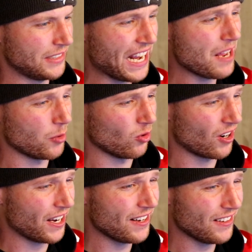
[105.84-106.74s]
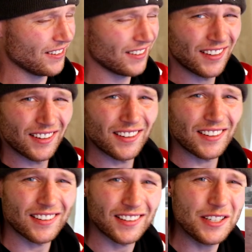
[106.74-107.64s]
Damn, all right.
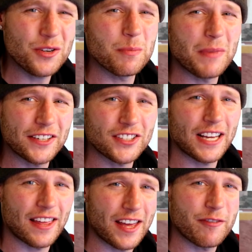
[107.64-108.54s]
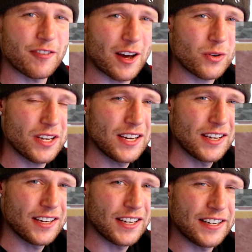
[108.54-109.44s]
Can you imagine how that felt?
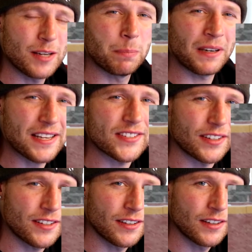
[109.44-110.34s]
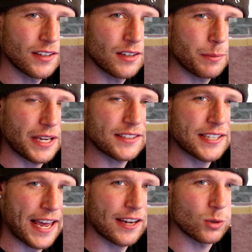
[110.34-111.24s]
In a blizzard, being
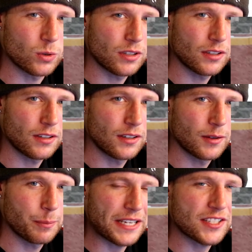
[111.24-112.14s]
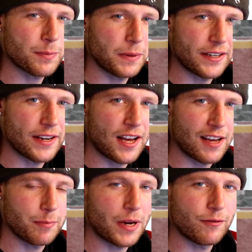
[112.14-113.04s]
tackled, being split in
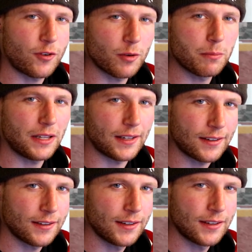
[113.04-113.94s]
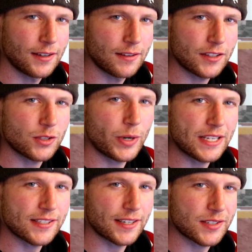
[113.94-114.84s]
half by Von Miller the
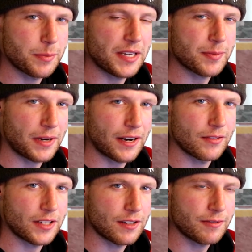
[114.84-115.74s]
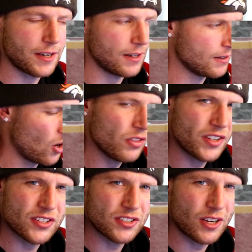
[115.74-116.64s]
26th best player in the NFL. On
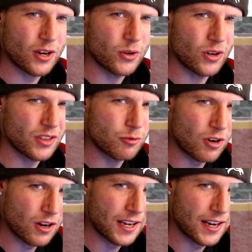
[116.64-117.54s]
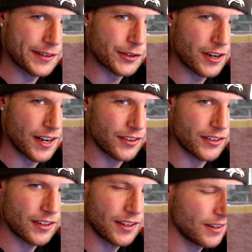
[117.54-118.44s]
the snow, on the rock hard ground.